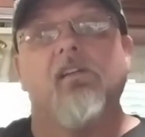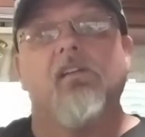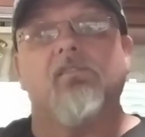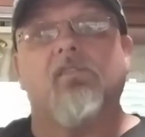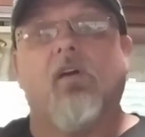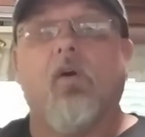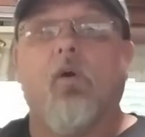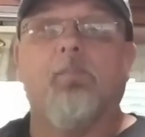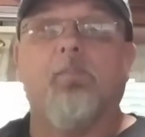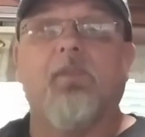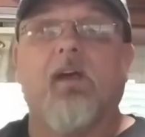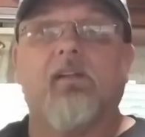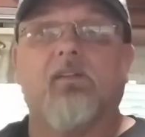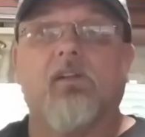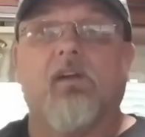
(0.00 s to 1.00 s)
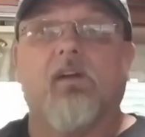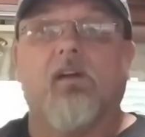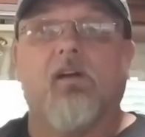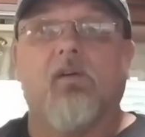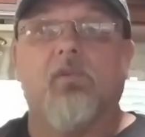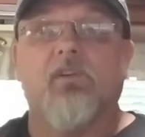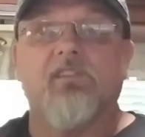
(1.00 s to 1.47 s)
So I hope that
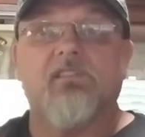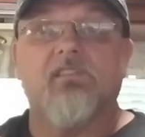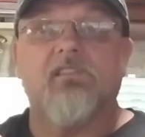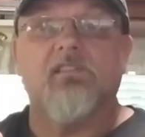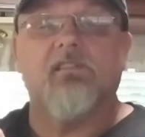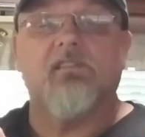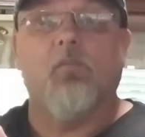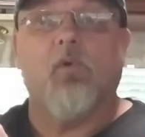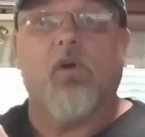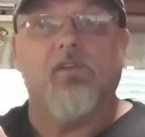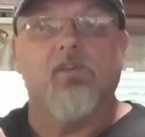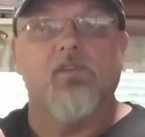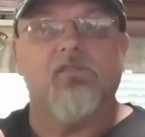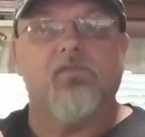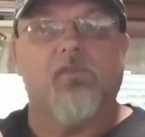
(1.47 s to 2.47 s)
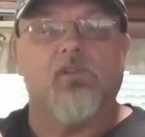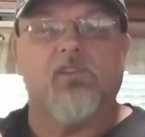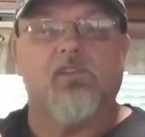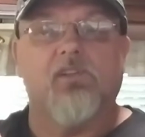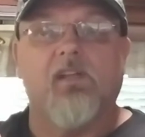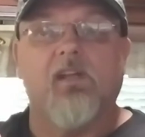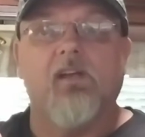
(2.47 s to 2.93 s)
was somewhat useful
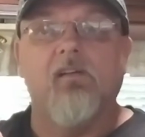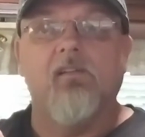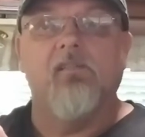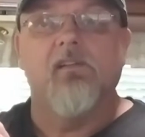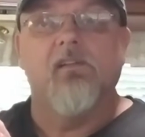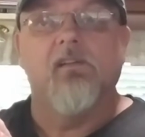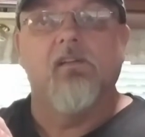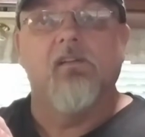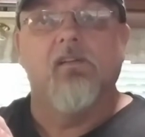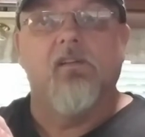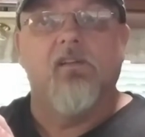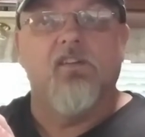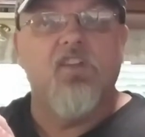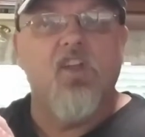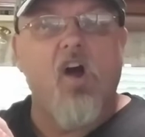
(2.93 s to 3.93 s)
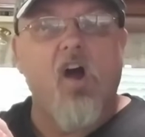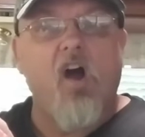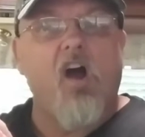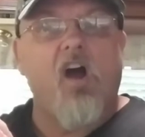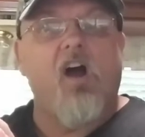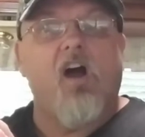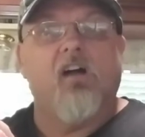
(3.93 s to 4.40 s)
to you.
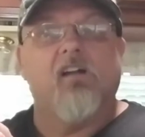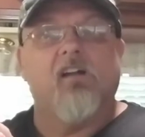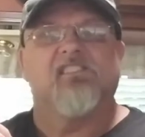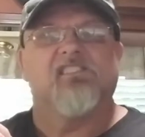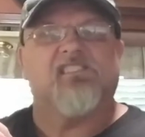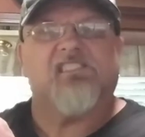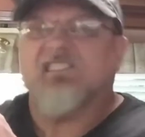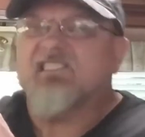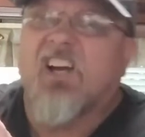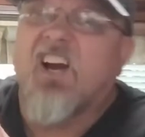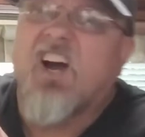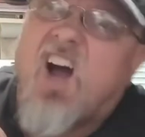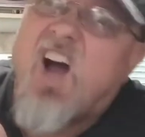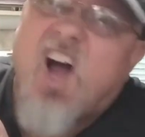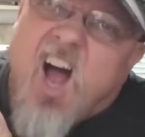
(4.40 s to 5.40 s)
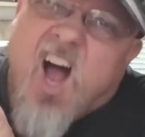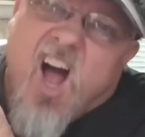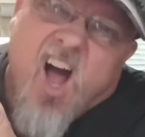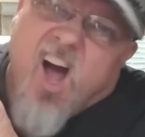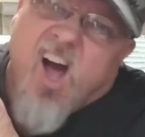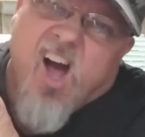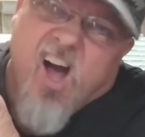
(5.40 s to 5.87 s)
Yeah,
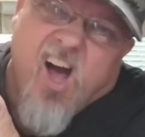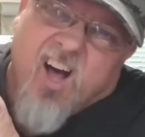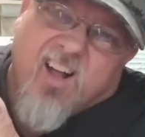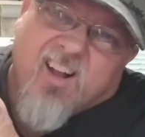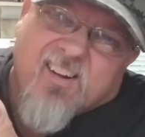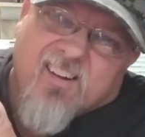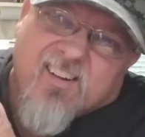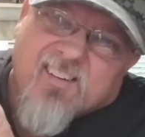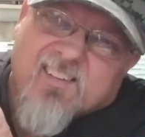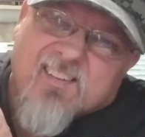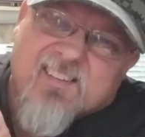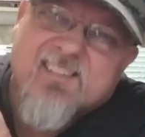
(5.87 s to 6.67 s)
skull!